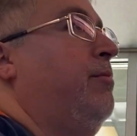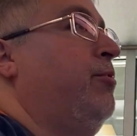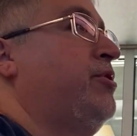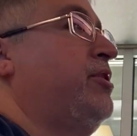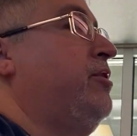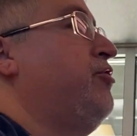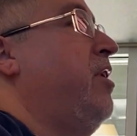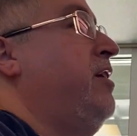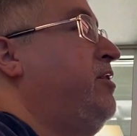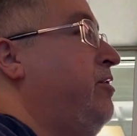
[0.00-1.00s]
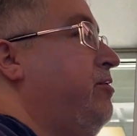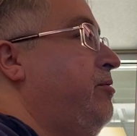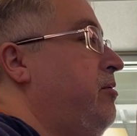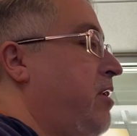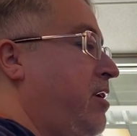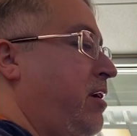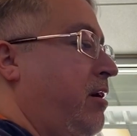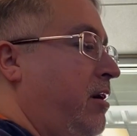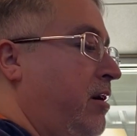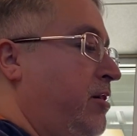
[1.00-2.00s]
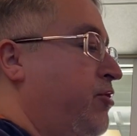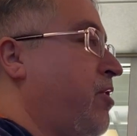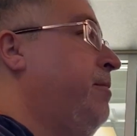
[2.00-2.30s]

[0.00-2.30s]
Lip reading: We're still trying to control.